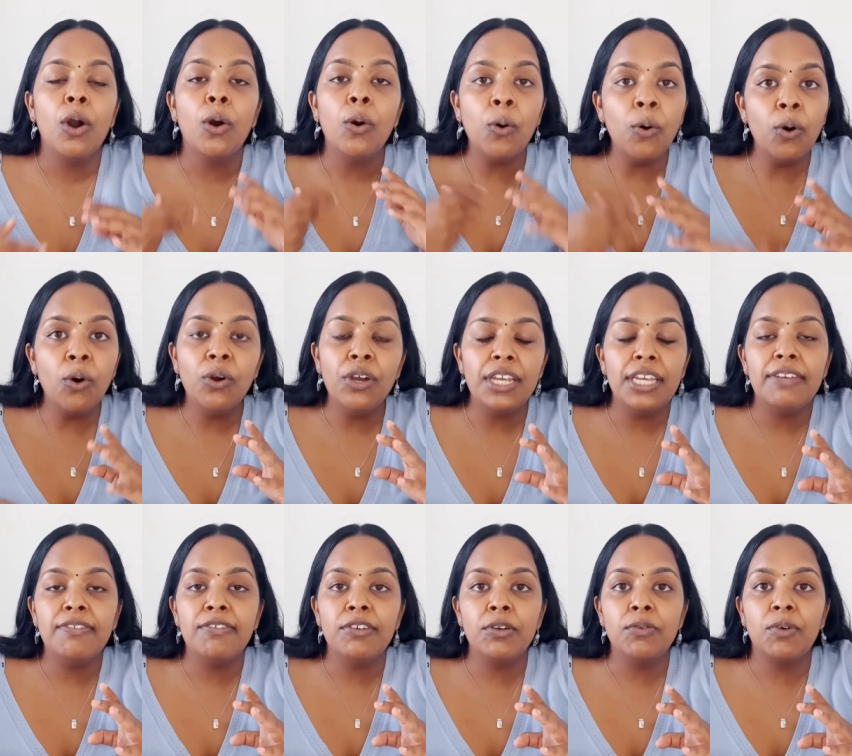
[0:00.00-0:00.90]
or
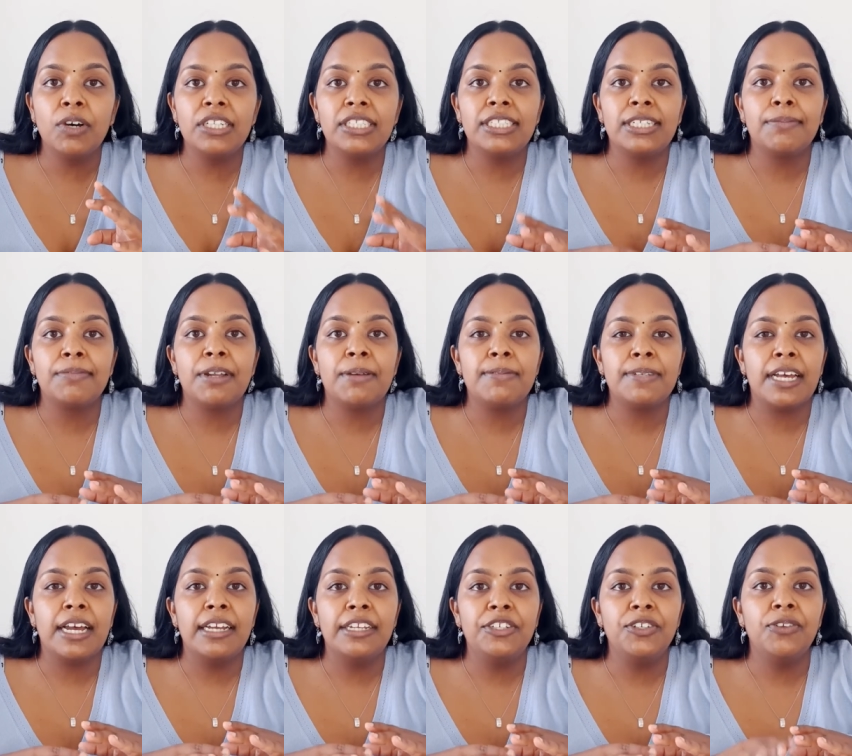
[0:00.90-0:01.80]
even what sometimes
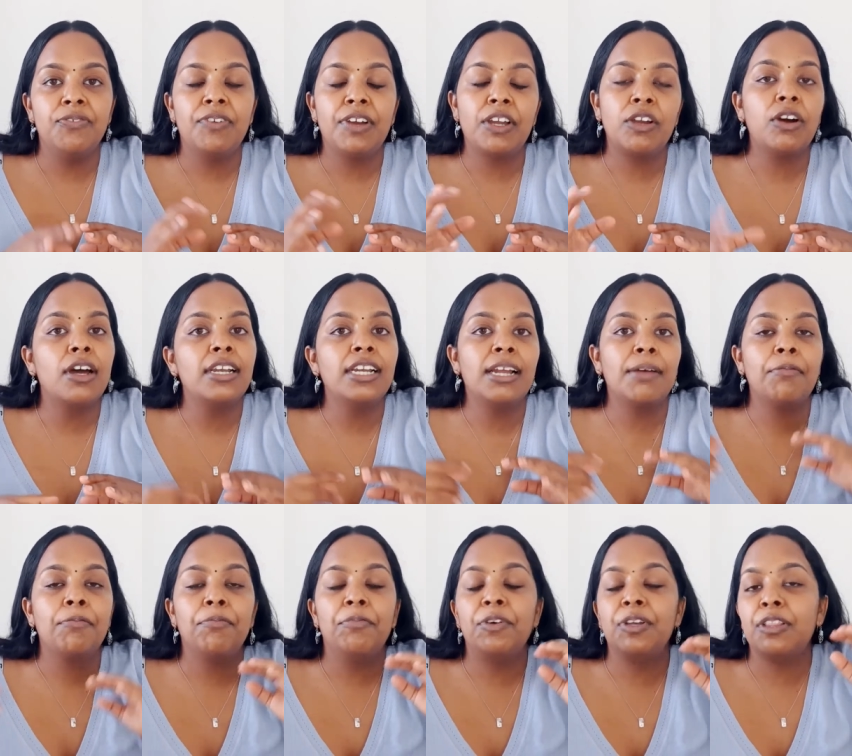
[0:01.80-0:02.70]
I do if I can't
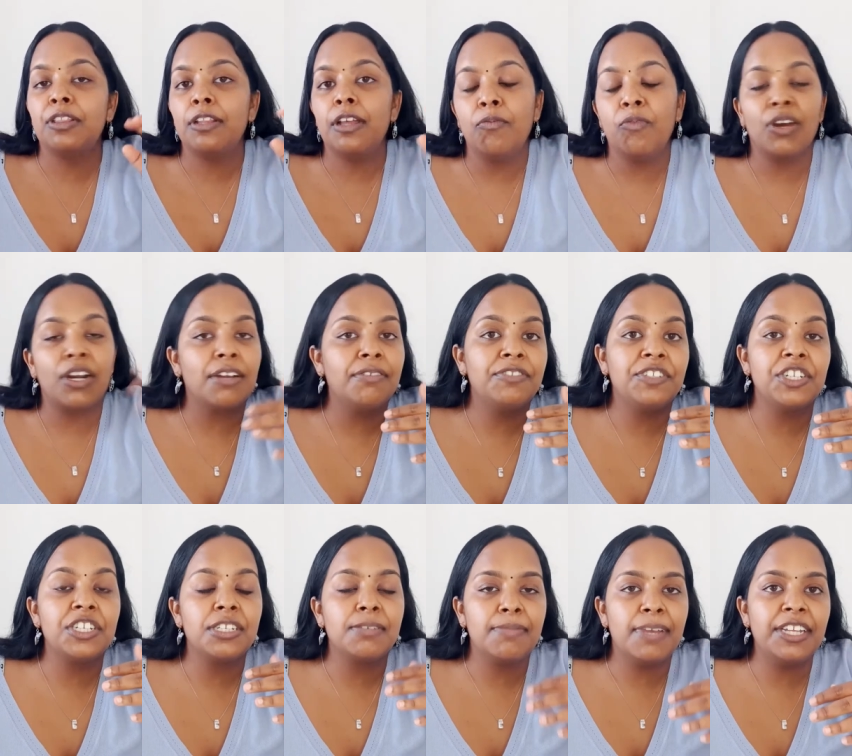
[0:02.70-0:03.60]
come up with what I've
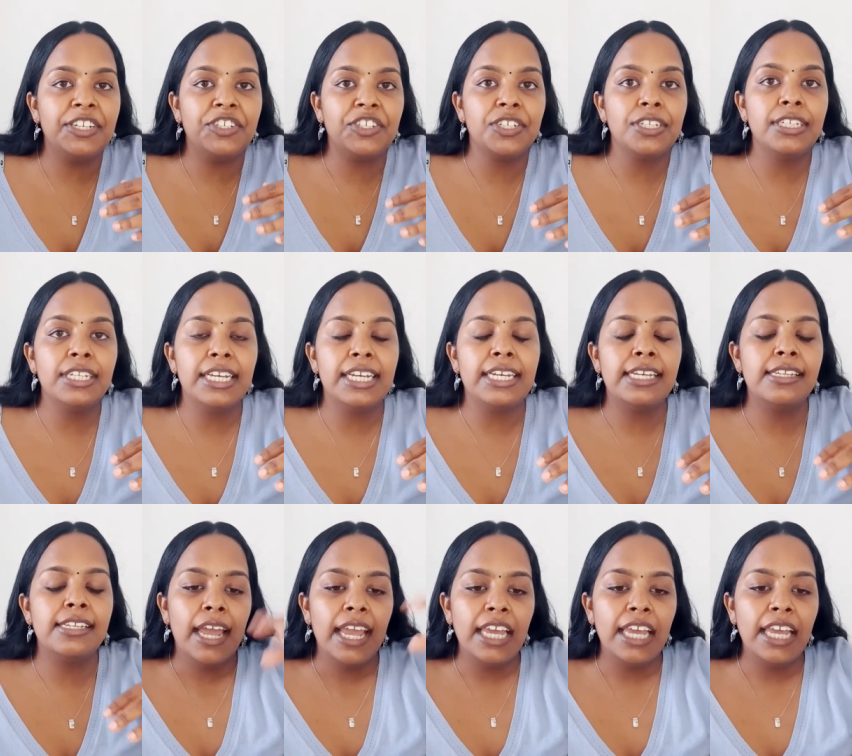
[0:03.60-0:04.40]
just mentioned is